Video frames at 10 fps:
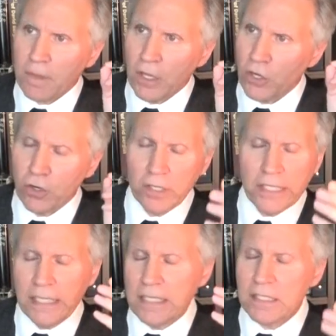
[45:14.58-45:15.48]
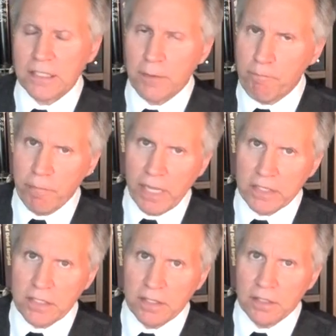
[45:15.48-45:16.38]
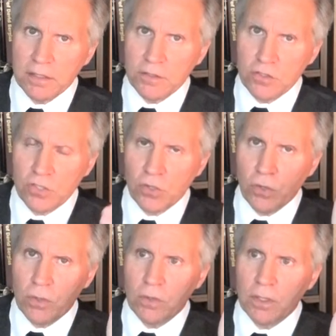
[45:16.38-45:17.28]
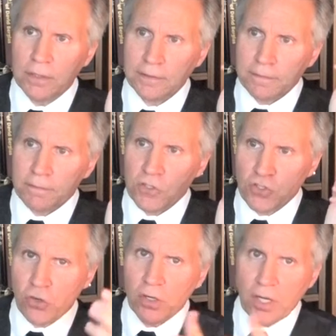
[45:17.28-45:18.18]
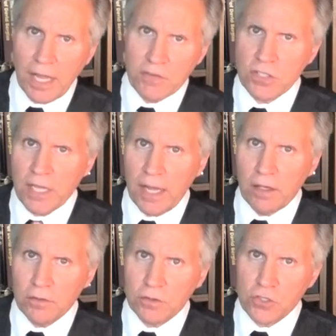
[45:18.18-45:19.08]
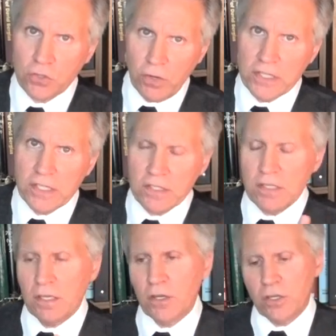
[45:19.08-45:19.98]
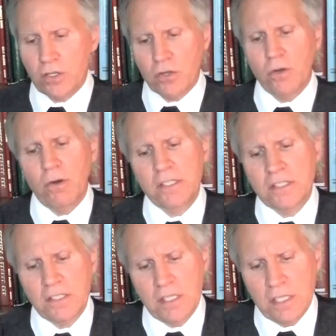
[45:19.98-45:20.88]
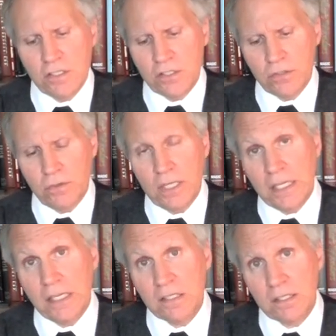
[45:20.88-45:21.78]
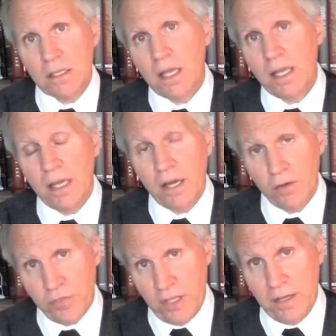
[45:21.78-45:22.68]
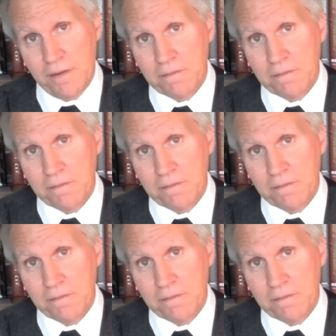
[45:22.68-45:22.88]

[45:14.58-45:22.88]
you're going to need to commit to certain lifestyle choices. You're going to need to eat healthy.